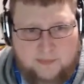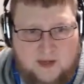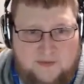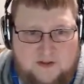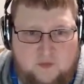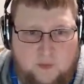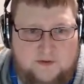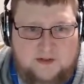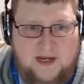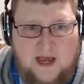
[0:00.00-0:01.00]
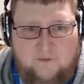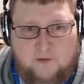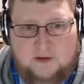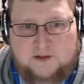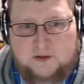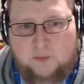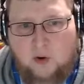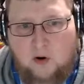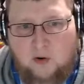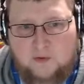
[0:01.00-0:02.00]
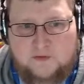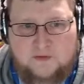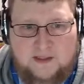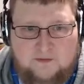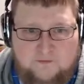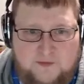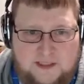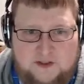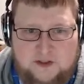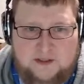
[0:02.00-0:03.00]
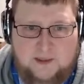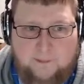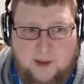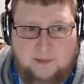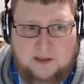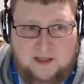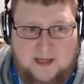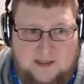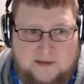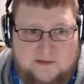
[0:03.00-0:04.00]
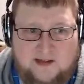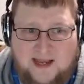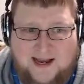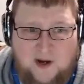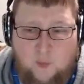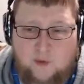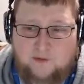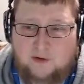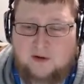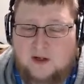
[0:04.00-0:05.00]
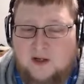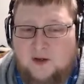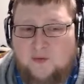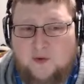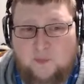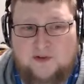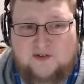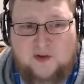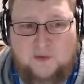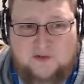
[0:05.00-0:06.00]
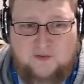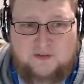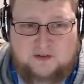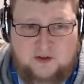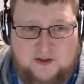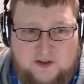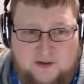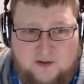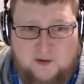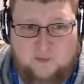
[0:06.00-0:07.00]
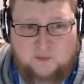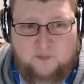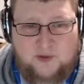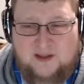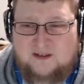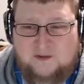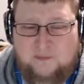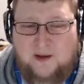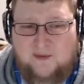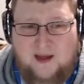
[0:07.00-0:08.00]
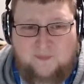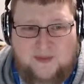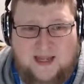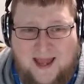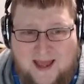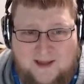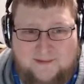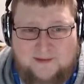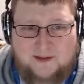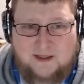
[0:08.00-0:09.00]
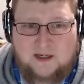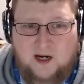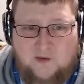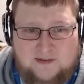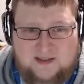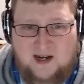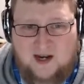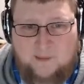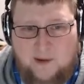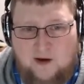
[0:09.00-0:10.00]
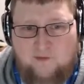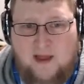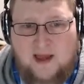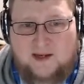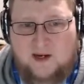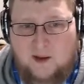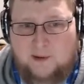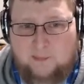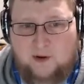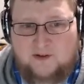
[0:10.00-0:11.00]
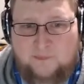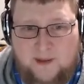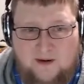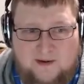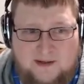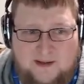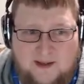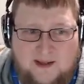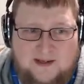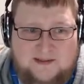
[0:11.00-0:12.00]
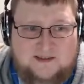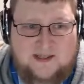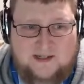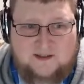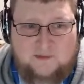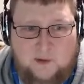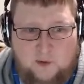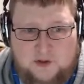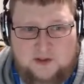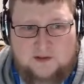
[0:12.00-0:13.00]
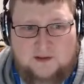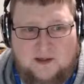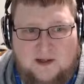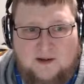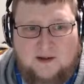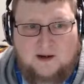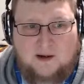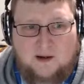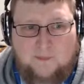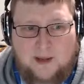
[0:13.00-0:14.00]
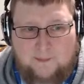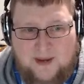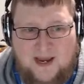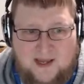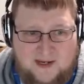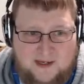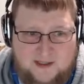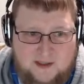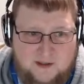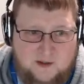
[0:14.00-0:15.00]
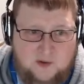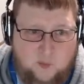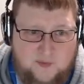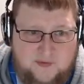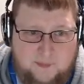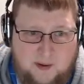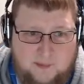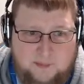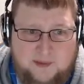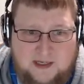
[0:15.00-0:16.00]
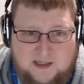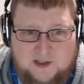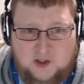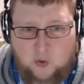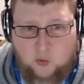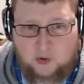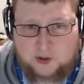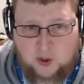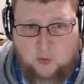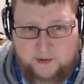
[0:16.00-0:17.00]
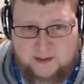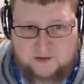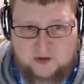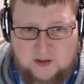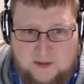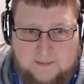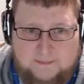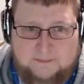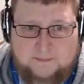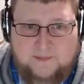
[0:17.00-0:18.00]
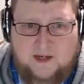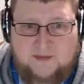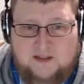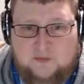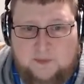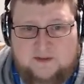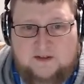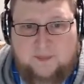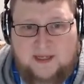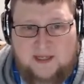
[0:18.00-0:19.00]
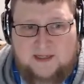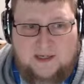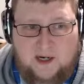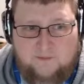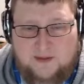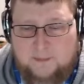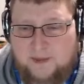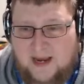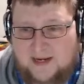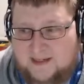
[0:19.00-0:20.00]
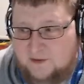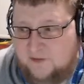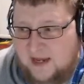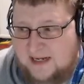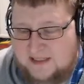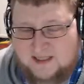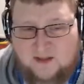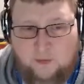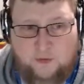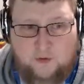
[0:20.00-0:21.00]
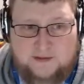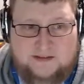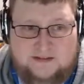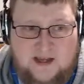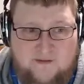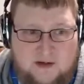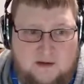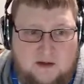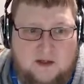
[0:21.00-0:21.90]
This was an effort to halt the inflation in public lands. However, the results of the circular really spelled out the end of a time of economic prosperity and set into motion a panic, with the public beginning to hoard coinage. This was the beginning of the Panic of 1837